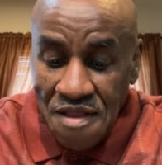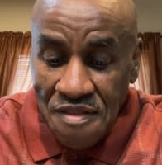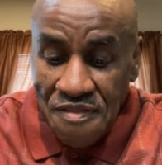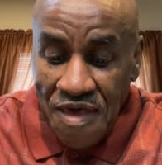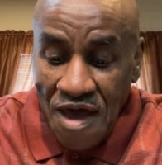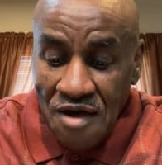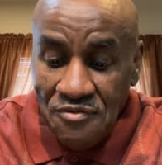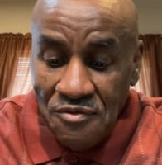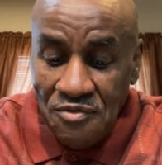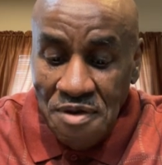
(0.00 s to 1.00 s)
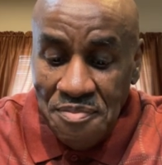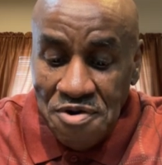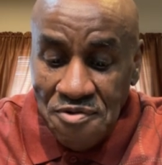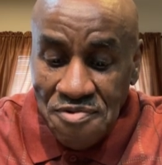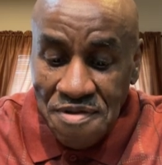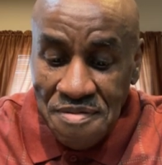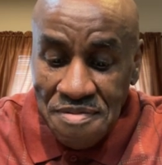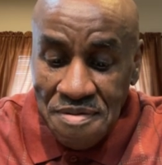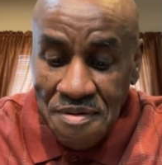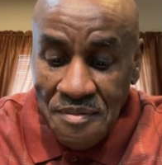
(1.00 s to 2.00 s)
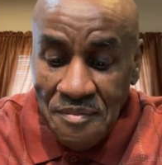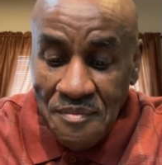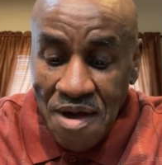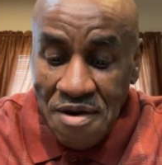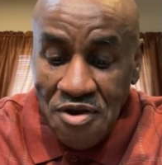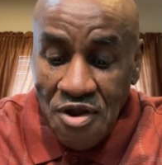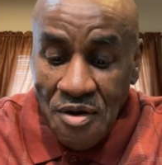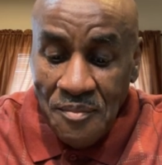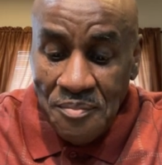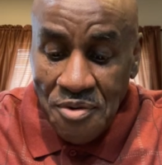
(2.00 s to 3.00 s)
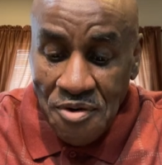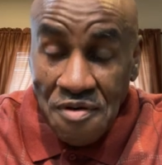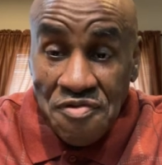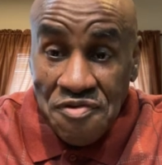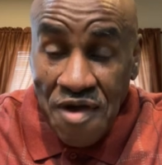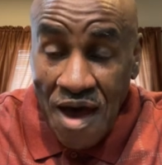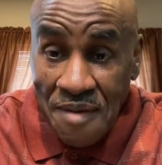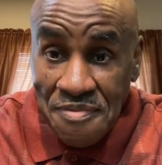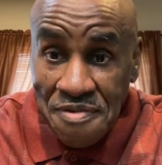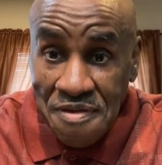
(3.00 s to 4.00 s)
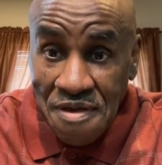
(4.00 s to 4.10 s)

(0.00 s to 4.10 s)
They are reproducing my book, Chaps.